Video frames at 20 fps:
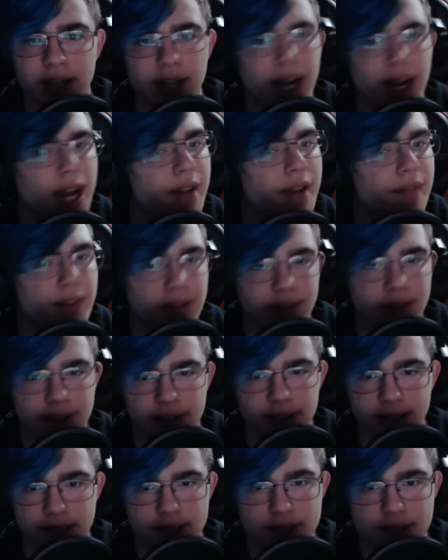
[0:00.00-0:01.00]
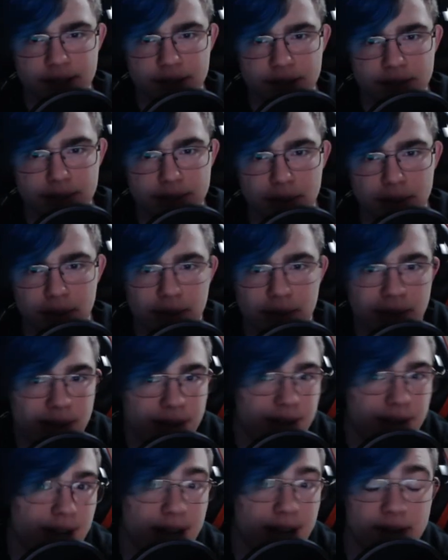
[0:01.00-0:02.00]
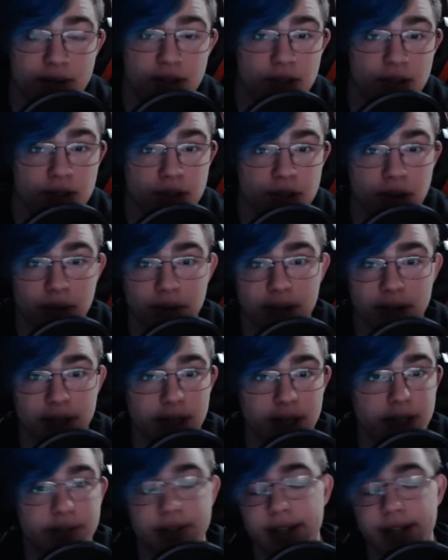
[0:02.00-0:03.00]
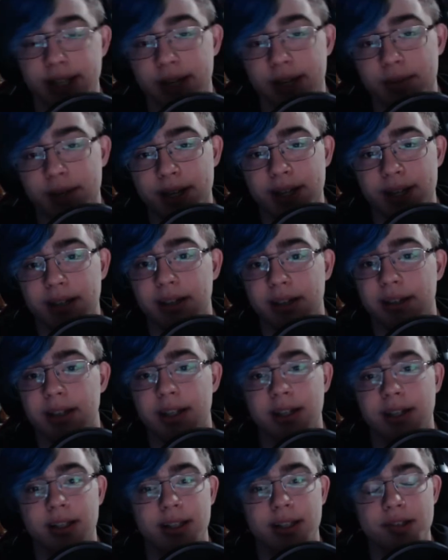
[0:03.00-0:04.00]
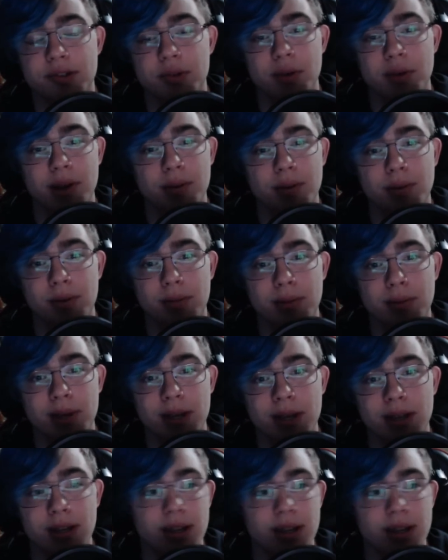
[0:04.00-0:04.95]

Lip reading: I have nothing against those people, but I just don't identify that way, and that's who I will be.